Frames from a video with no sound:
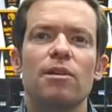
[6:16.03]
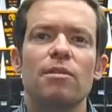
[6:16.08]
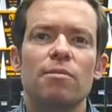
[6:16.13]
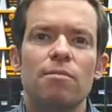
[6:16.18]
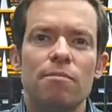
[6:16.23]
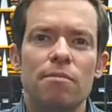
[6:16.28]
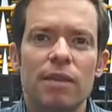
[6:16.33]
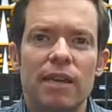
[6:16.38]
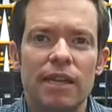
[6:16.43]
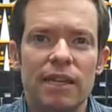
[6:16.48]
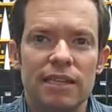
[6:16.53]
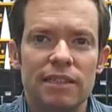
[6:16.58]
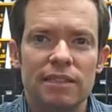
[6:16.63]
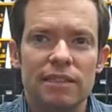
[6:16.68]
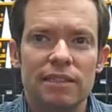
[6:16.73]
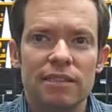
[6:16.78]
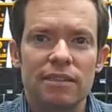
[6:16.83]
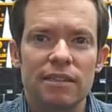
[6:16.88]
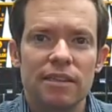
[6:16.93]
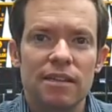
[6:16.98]

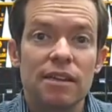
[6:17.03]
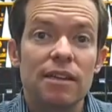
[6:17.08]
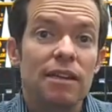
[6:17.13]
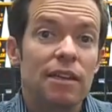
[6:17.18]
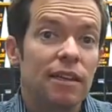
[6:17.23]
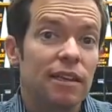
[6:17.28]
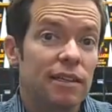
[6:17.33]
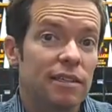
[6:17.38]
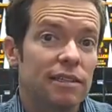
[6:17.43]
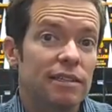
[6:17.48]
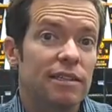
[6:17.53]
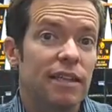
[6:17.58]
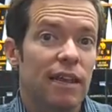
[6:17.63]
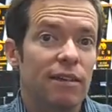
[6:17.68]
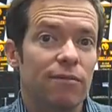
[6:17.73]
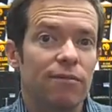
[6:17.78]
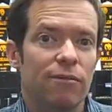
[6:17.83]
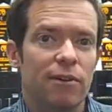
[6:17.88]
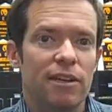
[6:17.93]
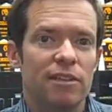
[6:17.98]
minutes, is
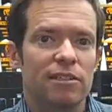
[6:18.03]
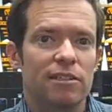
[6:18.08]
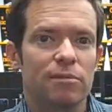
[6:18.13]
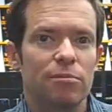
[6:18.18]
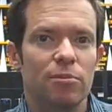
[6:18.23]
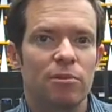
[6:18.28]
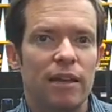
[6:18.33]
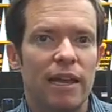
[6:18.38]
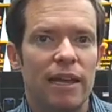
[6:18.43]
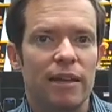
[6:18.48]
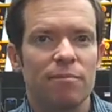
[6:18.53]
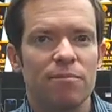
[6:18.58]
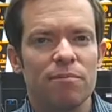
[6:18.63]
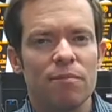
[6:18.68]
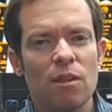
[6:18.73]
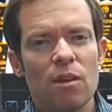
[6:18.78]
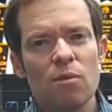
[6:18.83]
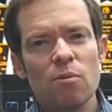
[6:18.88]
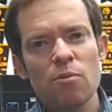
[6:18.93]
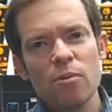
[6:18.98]
safe for us to play.
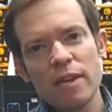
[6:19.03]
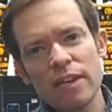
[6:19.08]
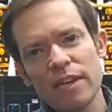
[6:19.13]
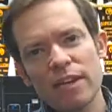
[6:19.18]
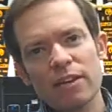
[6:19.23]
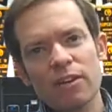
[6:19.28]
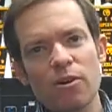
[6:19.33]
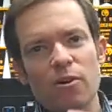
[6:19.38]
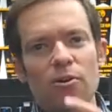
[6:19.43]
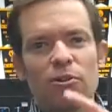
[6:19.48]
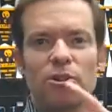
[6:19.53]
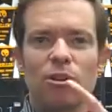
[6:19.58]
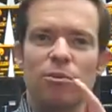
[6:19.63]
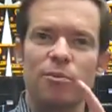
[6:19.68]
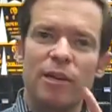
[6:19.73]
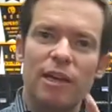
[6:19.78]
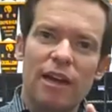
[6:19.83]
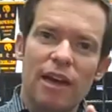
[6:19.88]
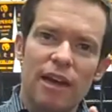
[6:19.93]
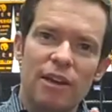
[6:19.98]
We can go a little
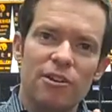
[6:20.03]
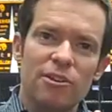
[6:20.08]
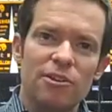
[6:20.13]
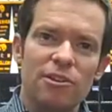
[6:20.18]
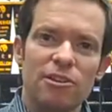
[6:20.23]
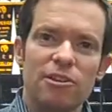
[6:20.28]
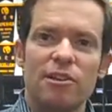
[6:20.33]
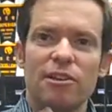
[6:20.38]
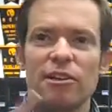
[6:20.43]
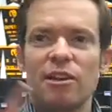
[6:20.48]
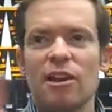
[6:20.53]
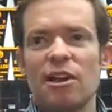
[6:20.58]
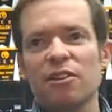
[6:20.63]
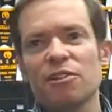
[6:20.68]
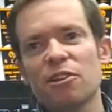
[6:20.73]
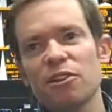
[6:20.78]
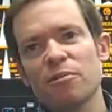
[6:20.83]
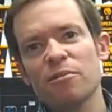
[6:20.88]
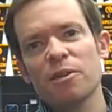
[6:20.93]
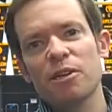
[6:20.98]
bit under, a
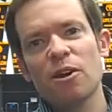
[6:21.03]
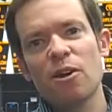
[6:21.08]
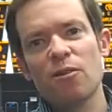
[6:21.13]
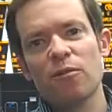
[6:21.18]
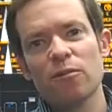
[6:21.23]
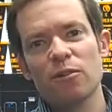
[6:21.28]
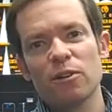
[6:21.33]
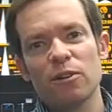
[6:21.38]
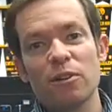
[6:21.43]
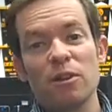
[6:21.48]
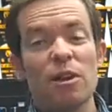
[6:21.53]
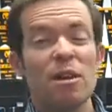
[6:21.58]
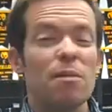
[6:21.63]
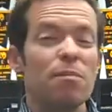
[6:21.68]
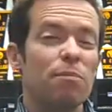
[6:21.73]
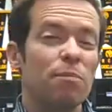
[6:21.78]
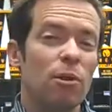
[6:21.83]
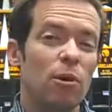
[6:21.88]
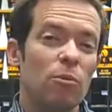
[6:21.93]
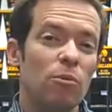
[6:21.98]
little bit over,
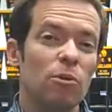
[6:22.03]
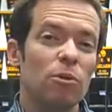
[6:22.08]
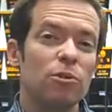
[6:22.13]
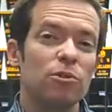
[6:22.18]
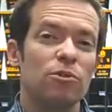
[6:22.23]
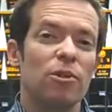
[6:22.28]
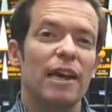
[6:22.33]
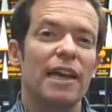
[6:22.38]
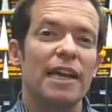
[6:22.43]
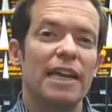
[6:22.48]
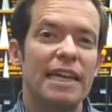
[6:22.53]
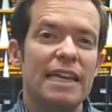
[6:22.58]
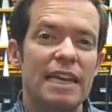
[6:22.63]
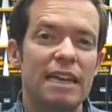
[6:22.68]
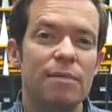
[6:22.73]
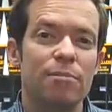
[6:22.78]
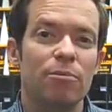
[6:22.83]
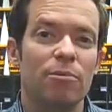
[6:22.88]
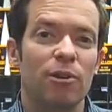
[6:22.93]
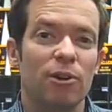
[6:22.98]
but we'll try and
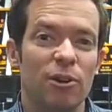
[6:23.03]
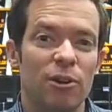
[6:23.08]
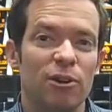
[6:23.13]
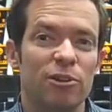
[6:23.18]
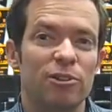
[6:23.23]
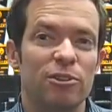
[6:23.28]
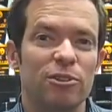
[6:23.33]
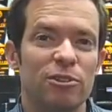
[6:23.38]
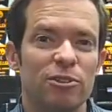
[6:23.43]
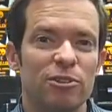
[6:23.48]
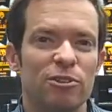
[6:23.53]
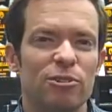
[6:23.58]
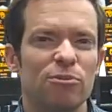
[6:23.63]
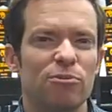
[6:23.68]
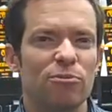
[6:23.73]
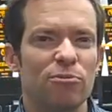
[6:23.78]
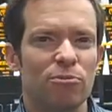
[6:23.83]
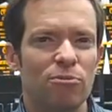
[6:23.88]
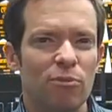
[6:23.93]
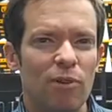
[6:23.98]
keep rehearsals
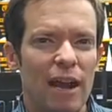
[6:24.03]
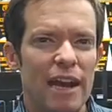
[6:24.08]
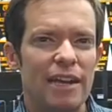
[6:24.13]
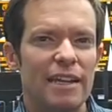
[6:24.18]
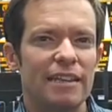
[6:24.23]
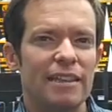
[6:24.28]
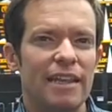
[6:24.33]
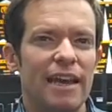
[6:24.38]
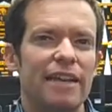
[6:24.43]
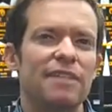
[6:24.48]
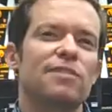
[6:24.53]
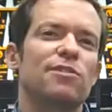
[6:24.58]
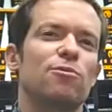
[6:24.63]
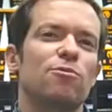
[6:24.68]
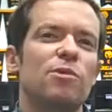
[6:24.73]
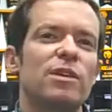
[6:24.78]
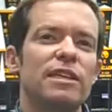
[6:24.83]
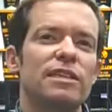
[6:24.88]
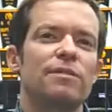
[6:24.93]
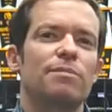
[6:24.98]
right in that
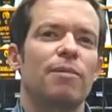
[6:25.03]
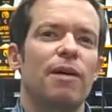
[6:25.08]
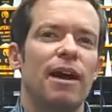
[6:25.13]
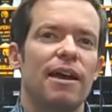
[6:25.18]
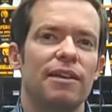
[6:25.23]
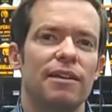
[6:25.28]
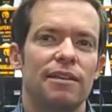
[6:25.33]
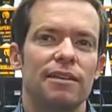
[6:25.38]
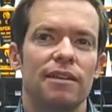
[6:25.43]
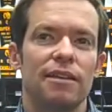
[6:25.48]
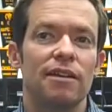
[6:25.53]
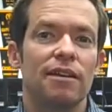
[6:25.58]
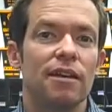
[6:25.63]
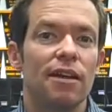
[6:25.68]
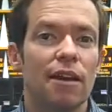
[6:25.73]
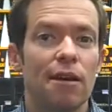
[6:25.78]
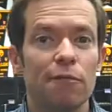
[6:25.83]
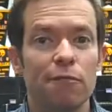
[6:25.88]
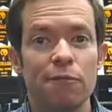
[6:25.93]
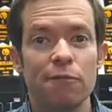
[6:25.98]
sweet spot
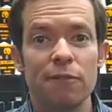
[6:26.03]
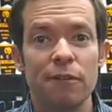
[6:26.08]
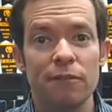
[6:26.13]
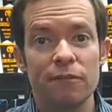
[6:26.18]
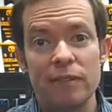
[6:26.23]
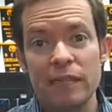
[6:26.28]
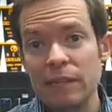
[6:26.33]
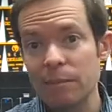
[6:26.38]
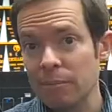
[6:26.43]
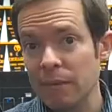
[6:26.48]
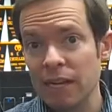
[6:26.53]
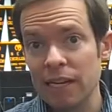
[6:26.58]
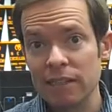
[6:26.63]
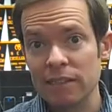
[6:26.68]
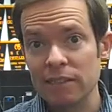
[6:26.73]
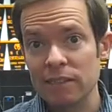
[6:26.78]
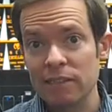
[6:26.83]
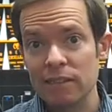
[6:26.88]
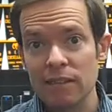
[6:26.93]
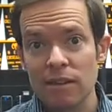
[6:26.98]
of 50
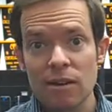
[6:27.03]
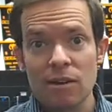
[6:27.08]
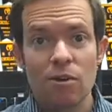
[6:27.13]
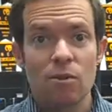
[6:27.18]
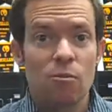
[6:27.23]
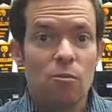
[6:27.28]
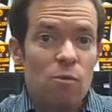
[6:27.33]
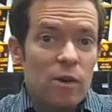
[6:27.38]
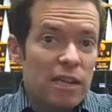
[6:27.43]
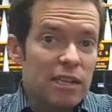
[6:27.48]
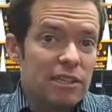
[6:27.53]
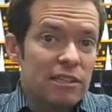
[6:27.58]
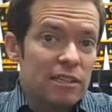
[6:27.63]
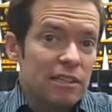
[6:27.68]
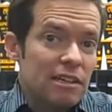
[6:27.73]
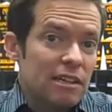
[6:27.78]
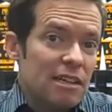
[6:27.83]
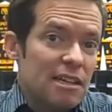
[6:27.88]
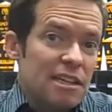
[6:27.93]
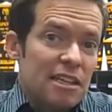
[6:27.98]
minutes, which
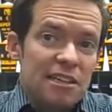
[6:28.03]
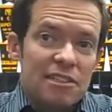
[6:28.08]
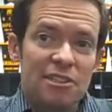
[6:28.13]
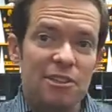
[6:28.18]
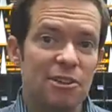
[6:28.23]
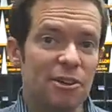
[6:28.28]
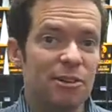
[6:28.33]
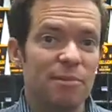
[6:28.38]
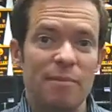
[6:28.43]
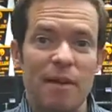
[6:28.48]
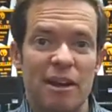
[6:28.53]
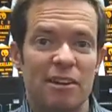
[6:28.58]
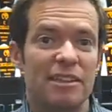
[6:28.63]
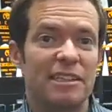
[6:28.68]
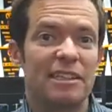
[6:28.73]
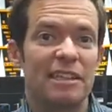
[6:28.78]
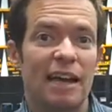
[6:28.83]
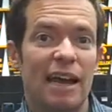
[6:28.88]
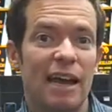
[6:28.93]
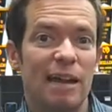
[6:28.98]
is a good amount of
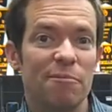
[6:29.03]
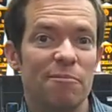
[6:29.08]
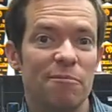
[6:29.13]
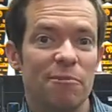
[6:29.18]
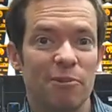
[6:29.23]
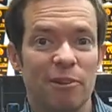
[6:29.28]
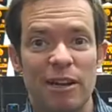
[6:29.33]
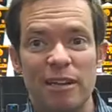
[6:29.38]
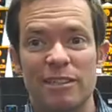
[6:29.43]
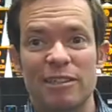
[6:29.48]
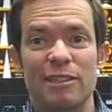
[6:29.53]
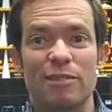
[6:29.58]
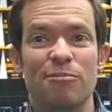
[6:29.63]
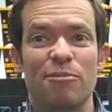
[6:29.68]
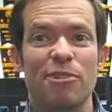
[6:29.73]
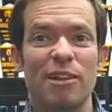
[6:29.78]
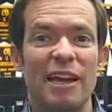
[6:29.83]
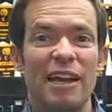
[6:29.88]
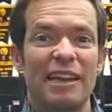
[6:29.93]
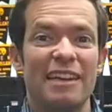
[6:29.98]
time for us to
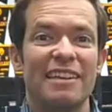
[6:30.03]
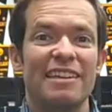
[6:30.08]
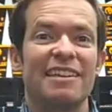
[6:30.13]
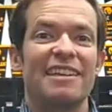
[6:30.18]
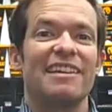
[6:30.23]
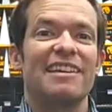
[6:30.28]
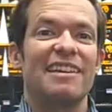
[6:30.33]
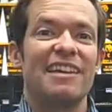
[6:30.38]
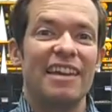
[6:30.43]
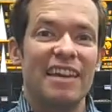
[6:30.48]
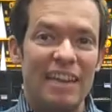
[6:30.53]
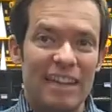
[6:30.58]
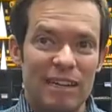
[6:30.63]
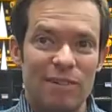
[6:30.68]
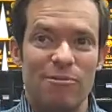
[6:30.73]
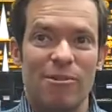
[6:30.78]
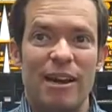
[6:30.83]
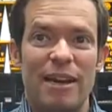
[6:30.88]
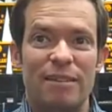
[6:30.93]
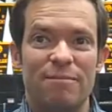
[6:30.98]
play
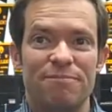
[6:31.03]
anyway.